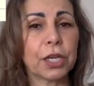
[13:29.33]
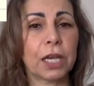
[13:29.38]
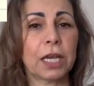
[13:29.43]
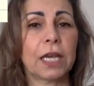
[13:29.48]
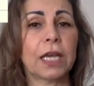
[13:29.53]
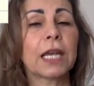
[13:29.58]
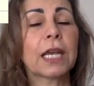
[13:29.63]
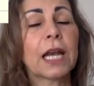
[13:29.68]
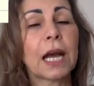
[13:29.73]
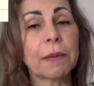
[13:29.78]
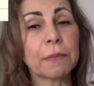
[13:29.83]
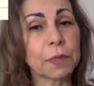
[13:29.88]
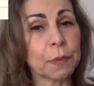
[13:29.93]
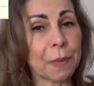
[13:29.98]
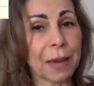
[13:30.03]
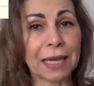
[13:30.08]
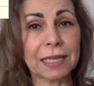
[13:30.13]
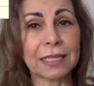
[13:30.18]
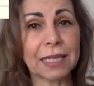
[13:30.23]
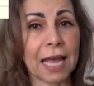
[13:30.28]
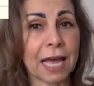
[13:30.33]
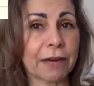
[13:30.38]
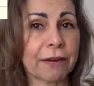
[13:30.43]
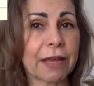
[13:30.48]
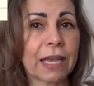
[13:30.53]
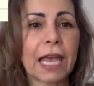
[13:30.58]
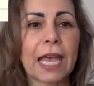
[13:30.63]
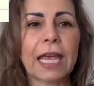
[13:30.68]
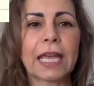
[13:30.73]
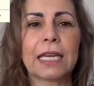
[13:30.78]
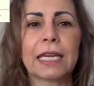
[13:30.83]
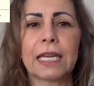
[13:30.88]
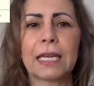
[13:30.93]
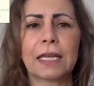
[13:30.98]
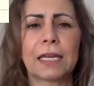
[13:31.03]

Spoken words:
it comes back down again.